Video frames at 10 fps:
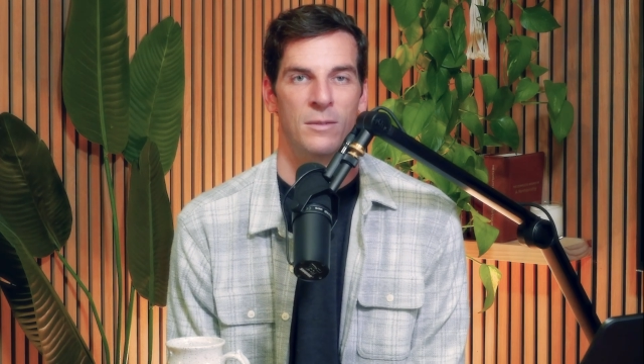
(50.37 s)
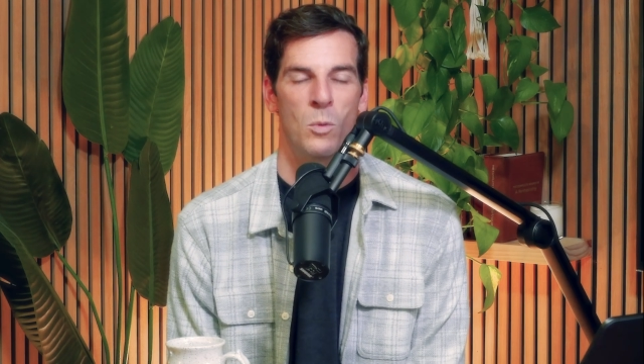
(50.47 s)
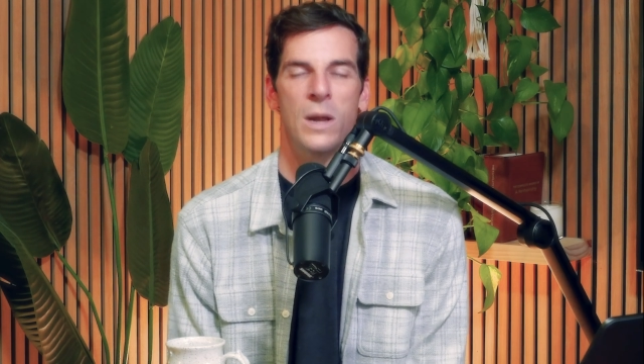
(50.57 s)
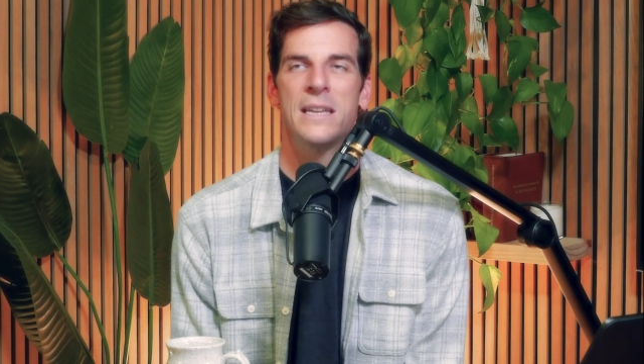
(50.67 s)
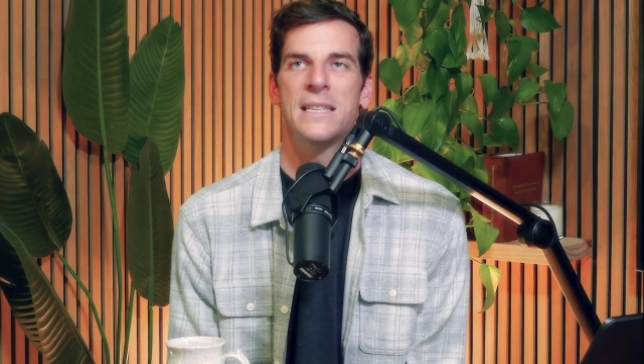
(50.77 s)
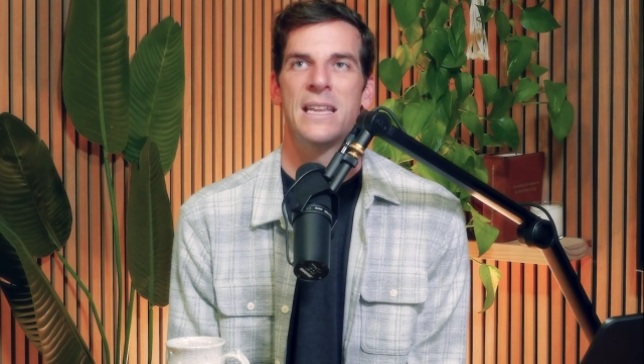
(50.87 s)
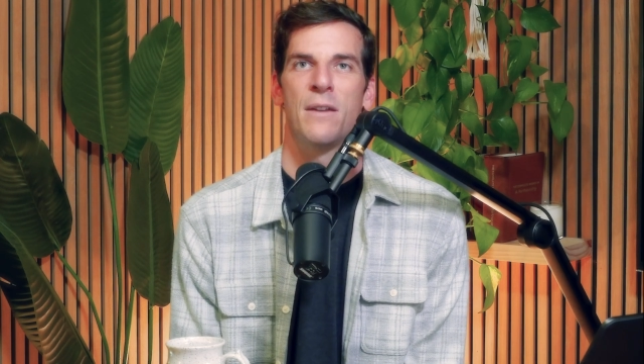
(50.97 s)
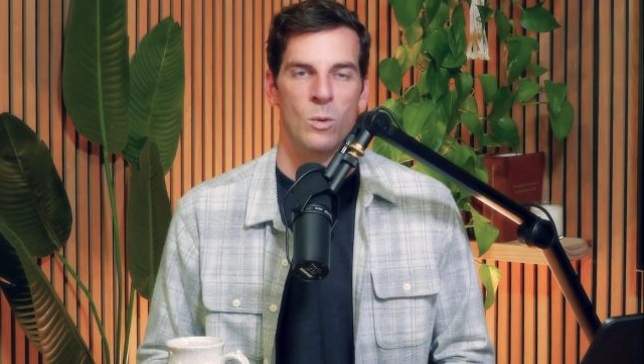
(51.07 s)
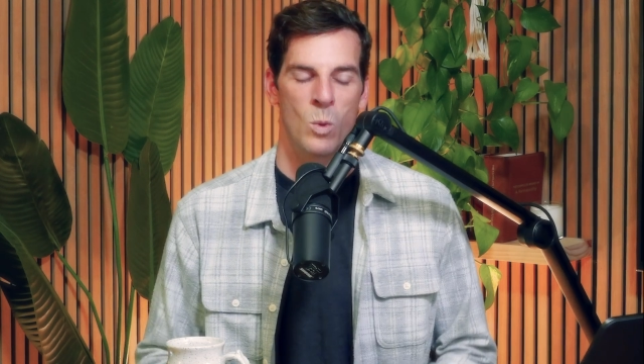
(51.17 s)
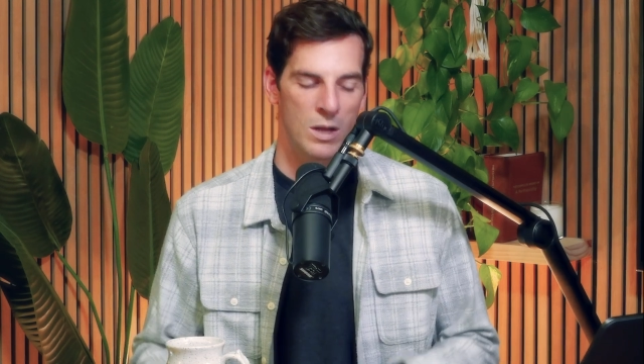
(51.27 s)
What is the
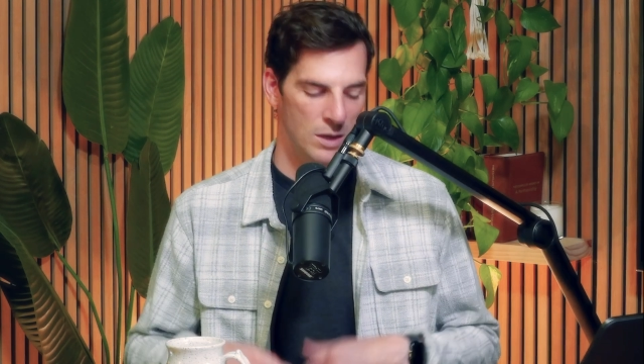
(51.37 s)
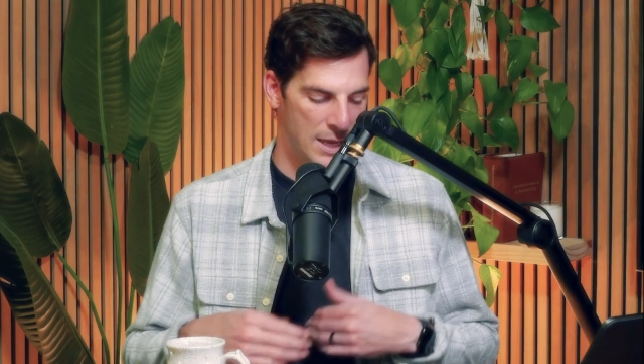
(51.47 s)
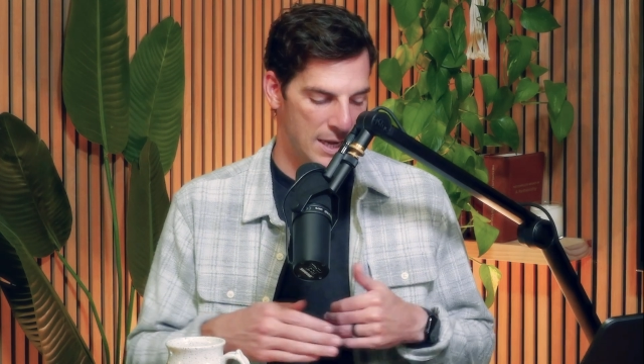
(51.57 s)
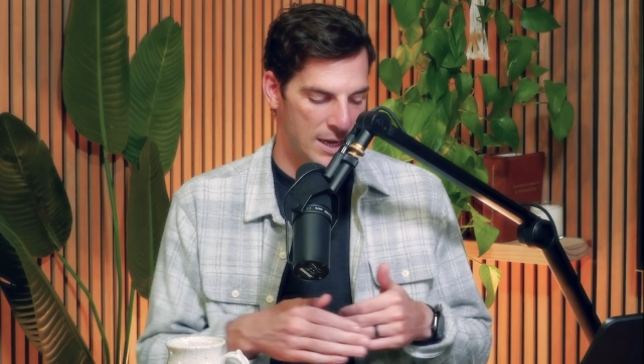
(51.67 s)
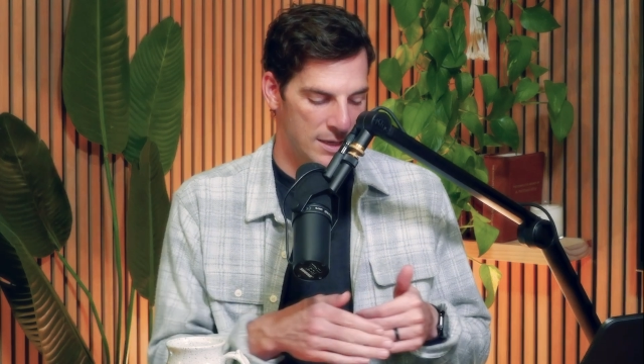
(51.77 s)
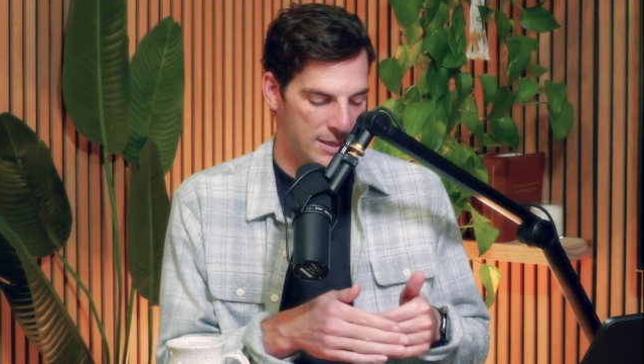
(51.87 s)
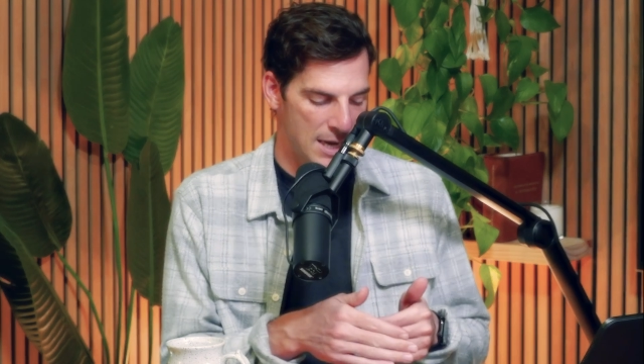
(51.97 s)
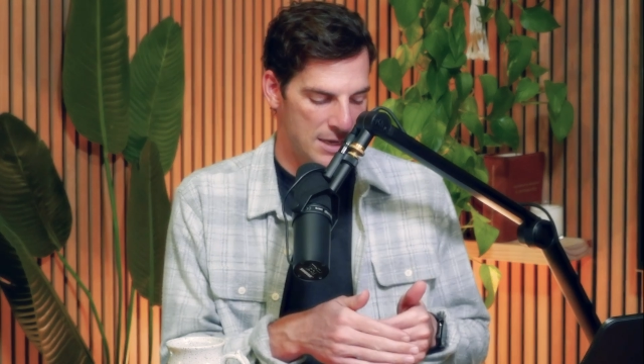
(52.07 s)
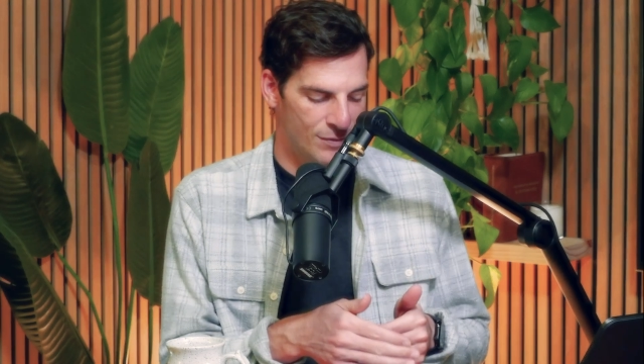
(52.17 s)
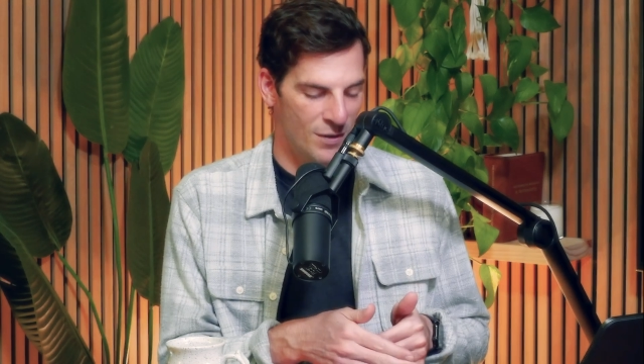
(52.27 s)
difference? Well, in a
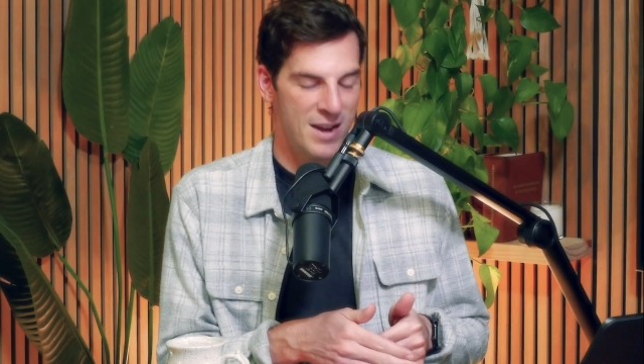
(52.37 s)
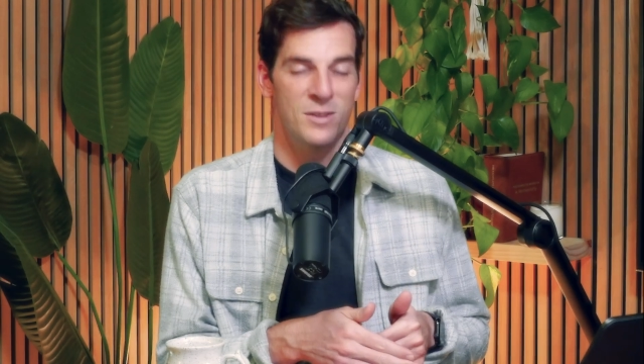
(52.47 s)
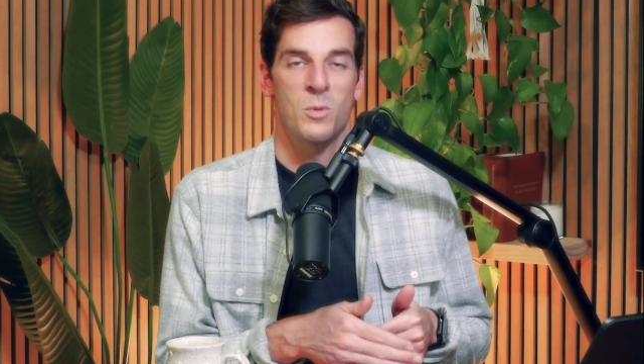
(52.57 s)
concise phrase,